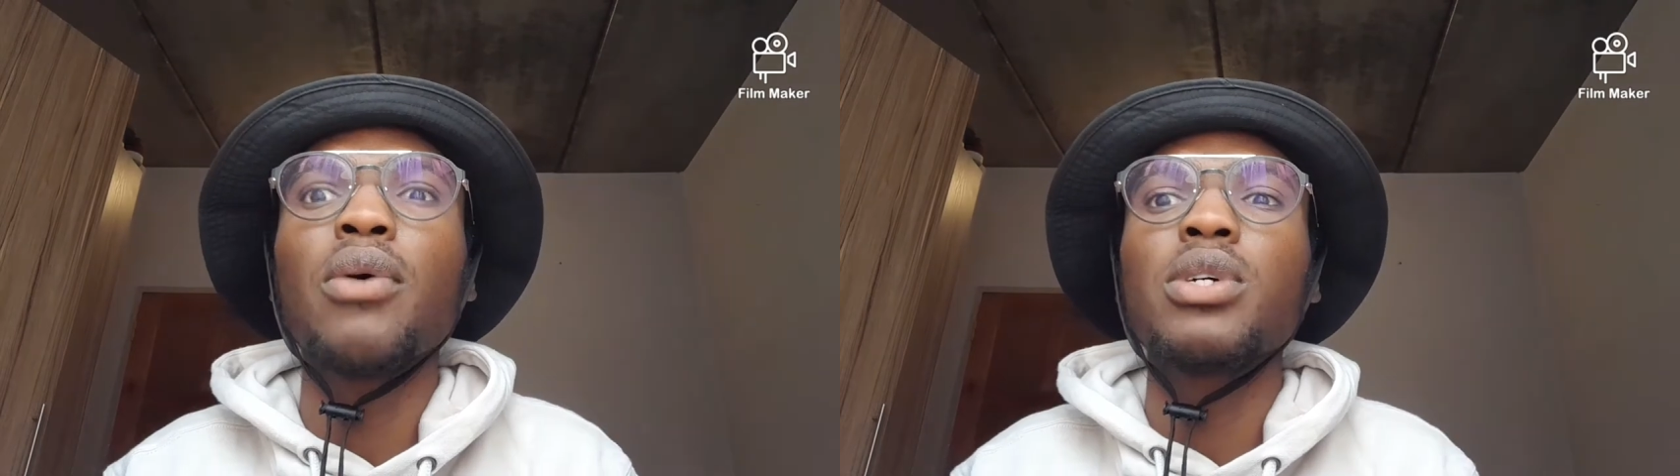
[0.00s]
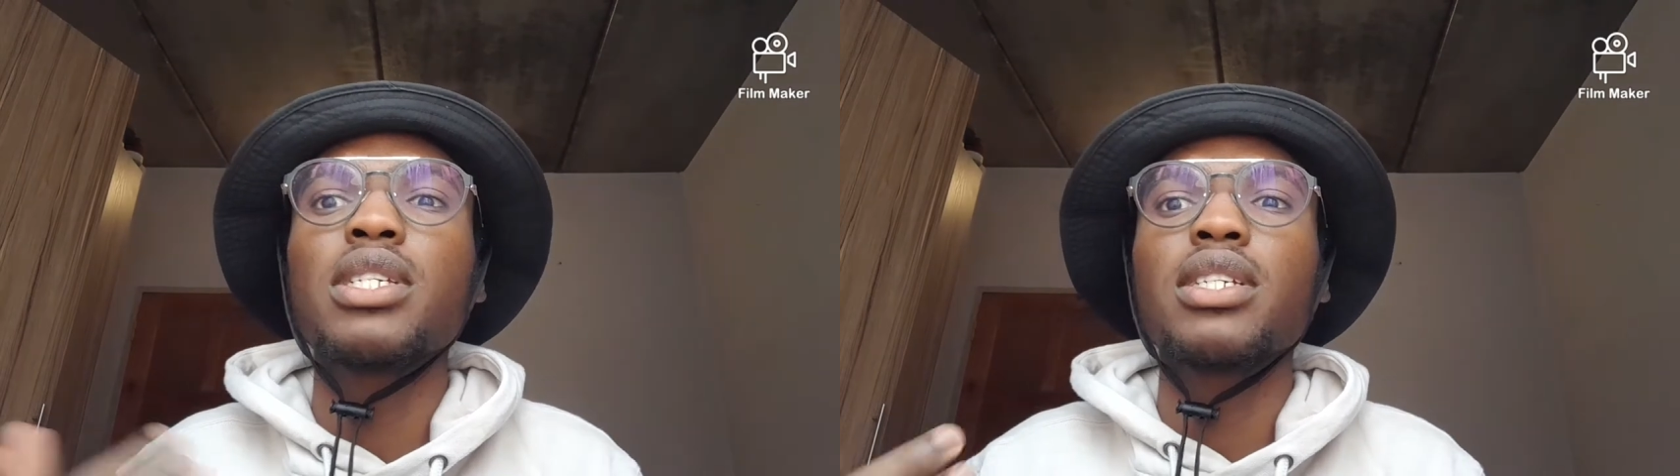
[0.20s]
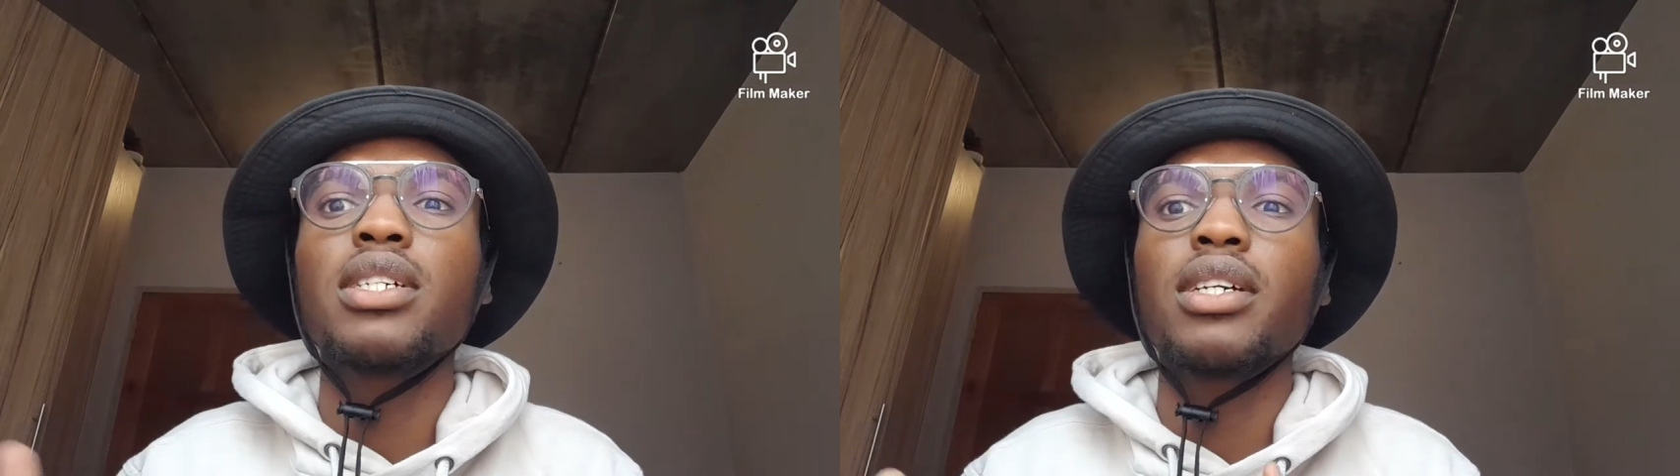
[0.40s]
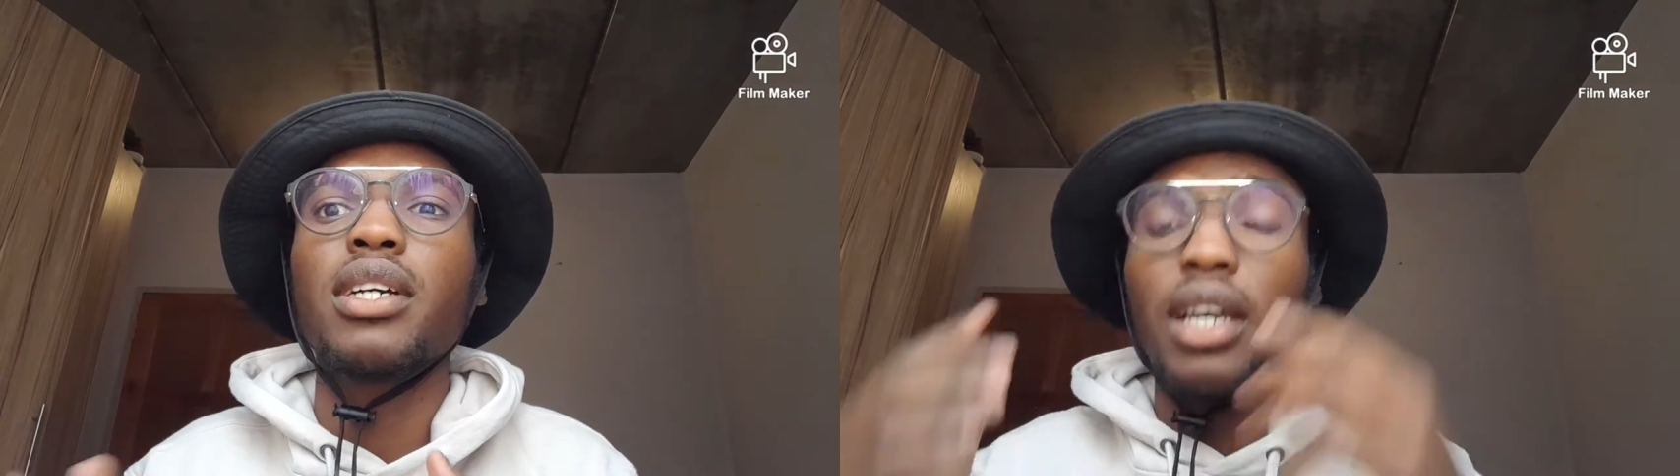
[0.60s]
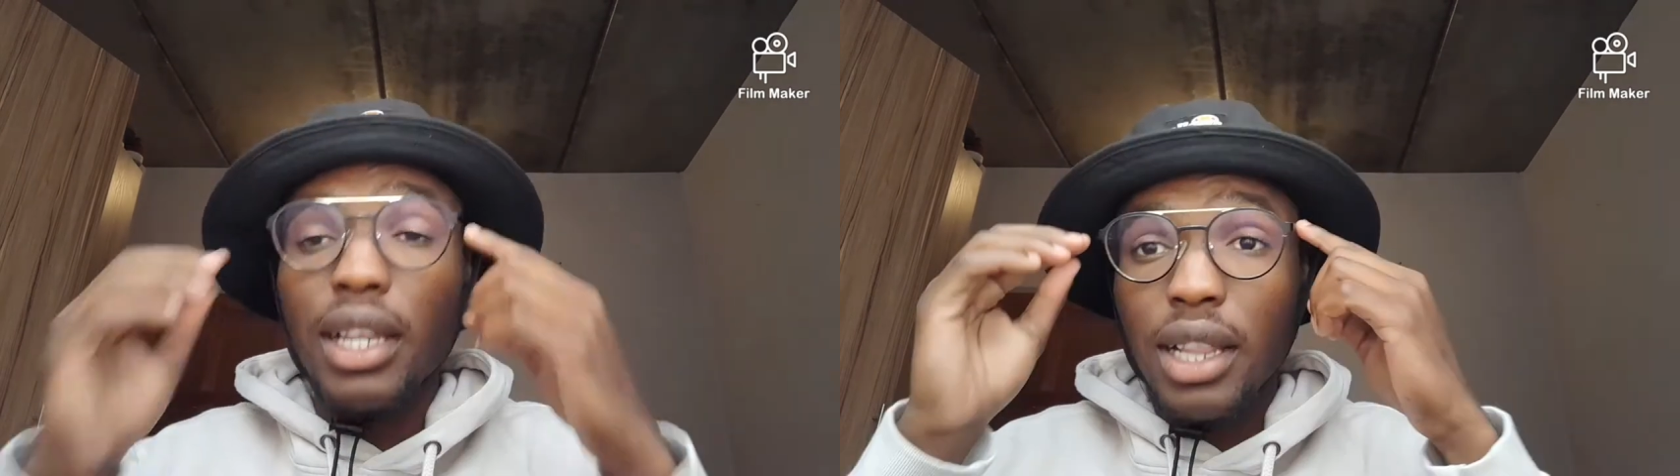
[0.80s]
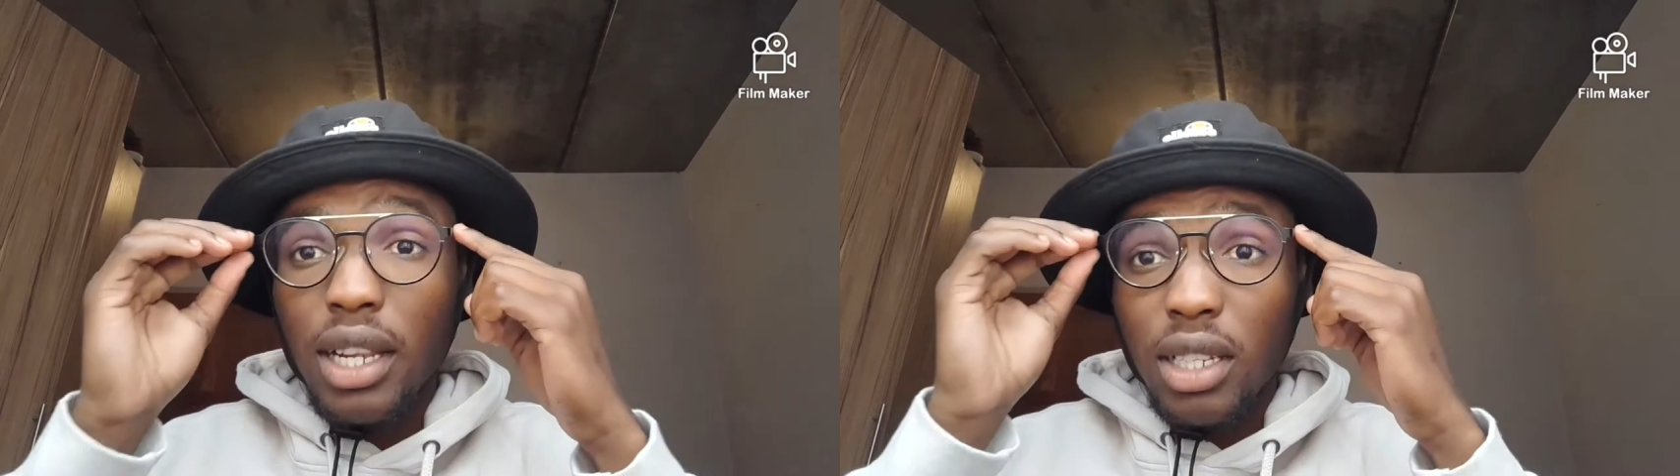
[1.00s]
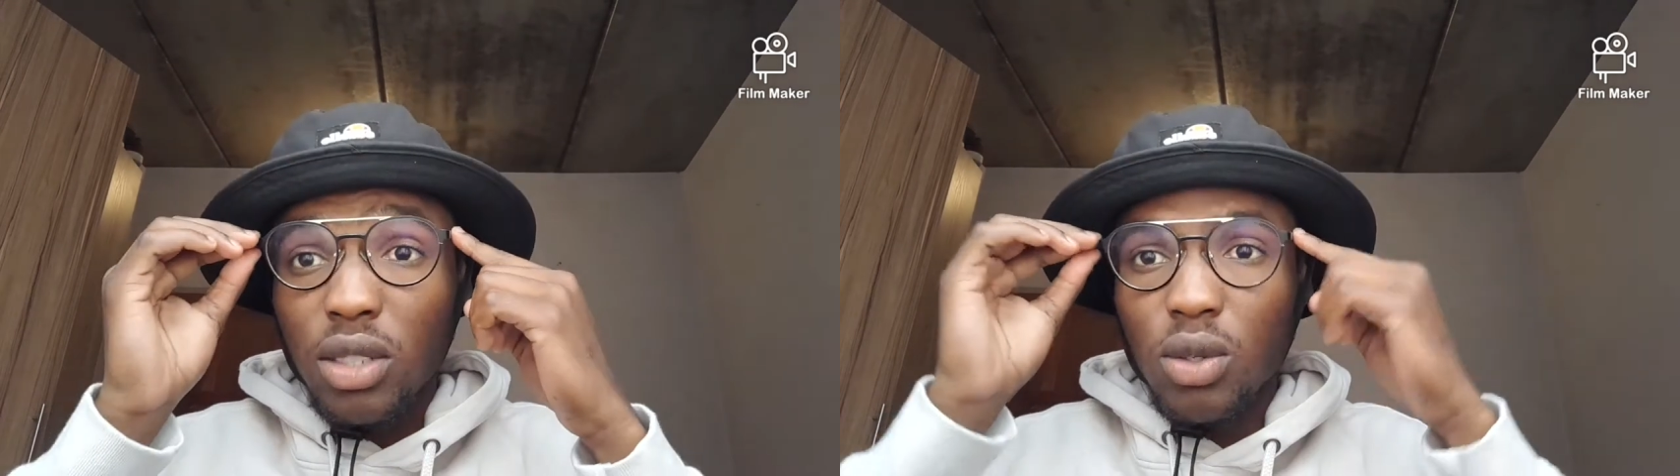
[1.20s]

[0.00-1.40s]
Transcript: was an athlete,